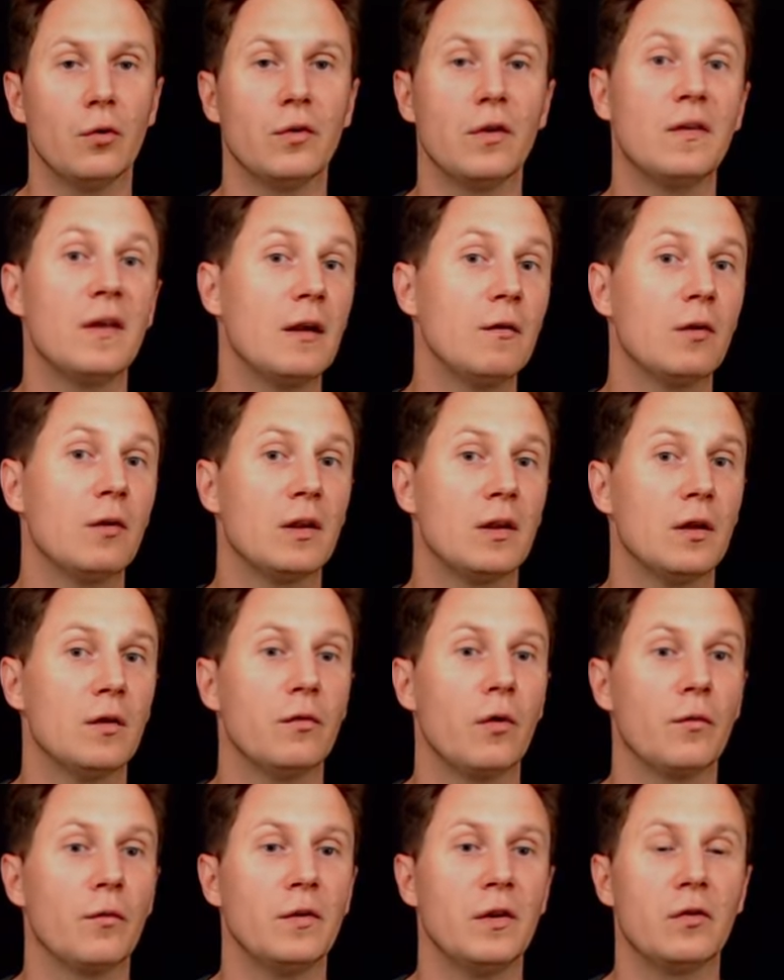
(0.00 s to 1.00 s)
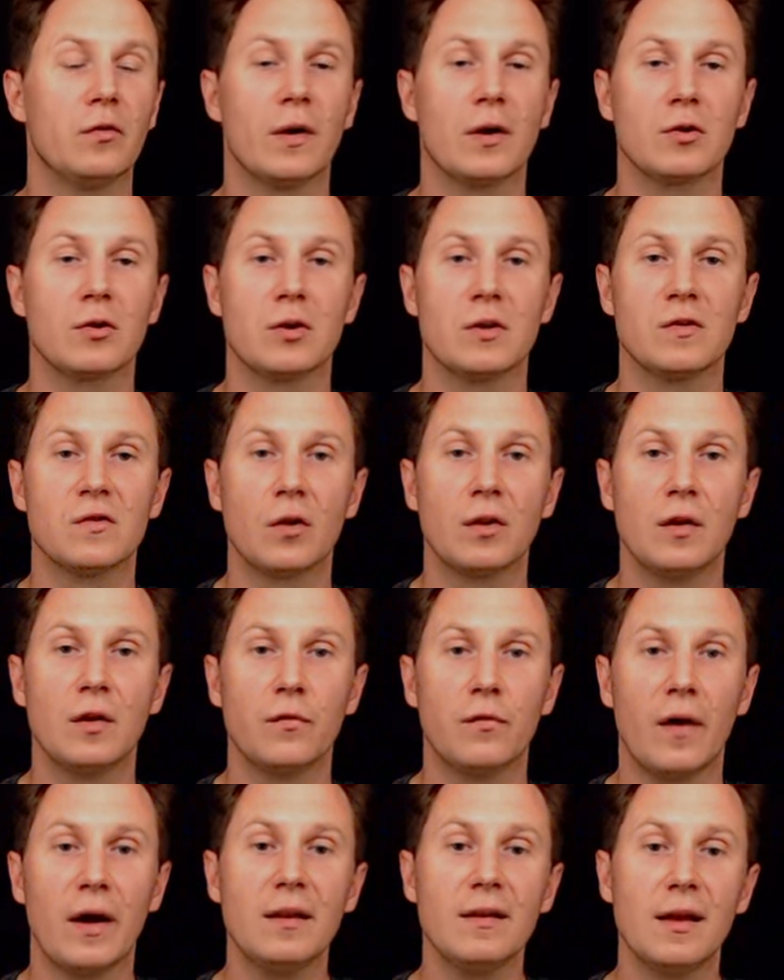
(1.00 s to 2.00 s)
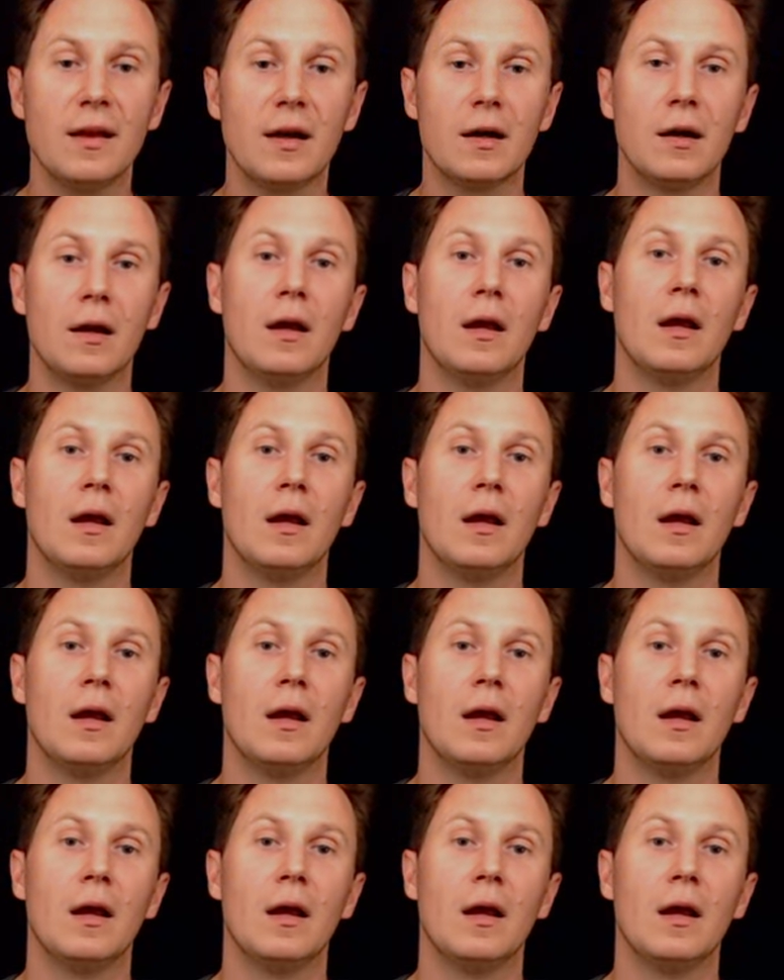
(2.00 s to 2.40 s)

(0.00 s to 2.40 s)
The derivative of this function is not defined there.